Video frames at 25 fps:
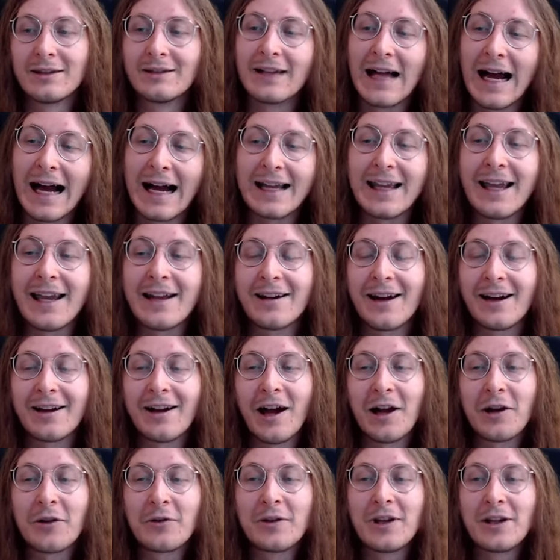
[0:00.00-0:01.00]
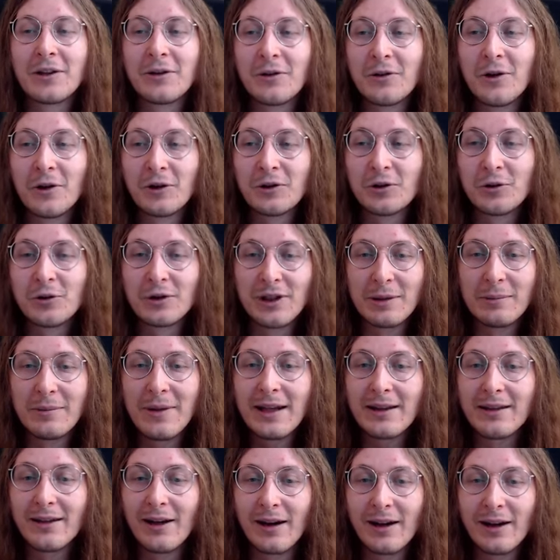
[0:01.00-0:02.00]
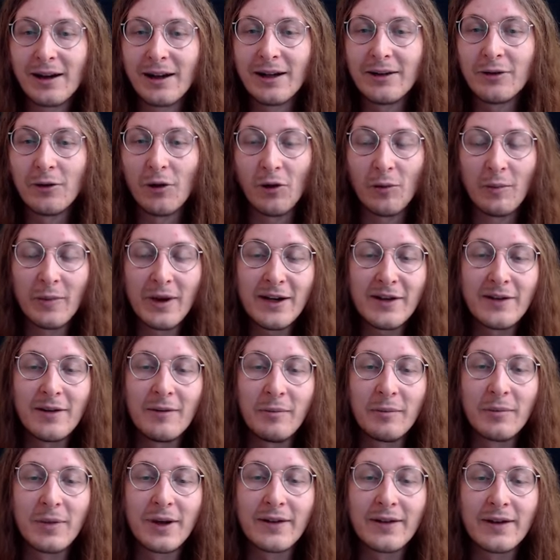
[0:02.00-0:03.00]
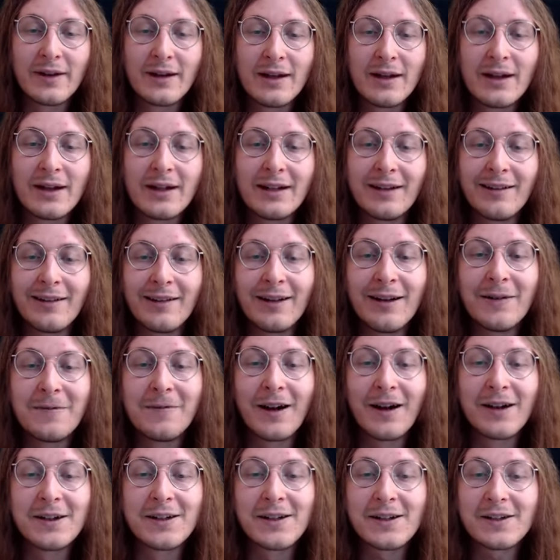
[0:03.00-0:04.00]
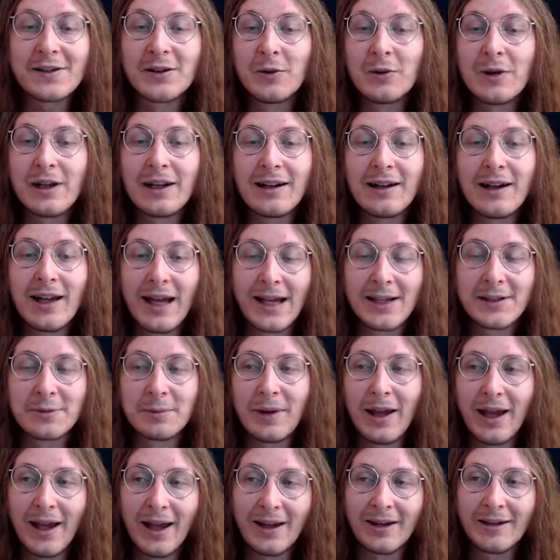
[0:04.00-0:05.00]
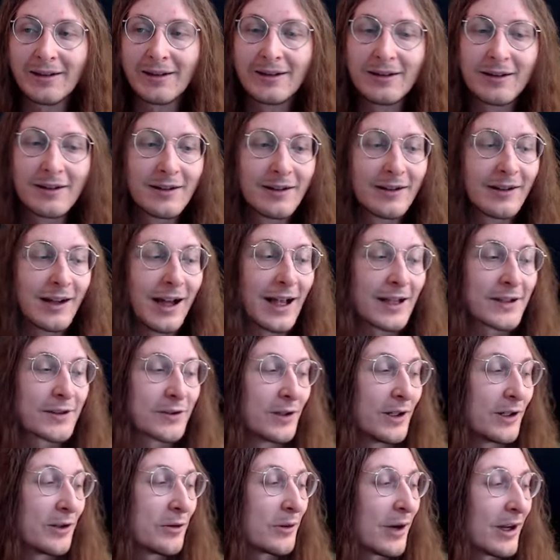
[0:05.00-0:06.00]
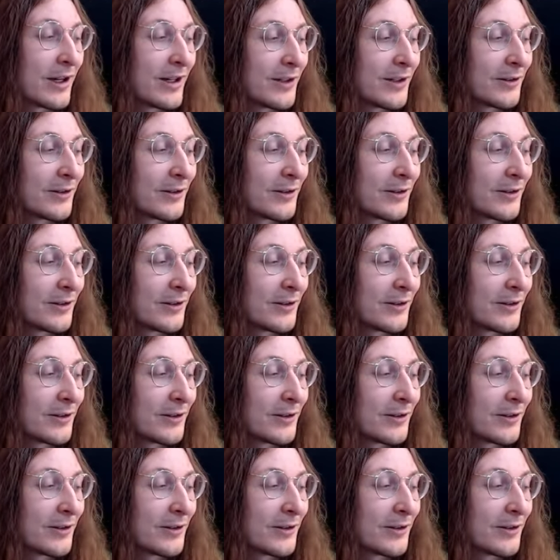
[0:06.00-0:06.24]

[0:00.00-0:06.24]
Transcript: again, I kind of need to go through the meta a little bit, but if I just quickly explain, actually, do I need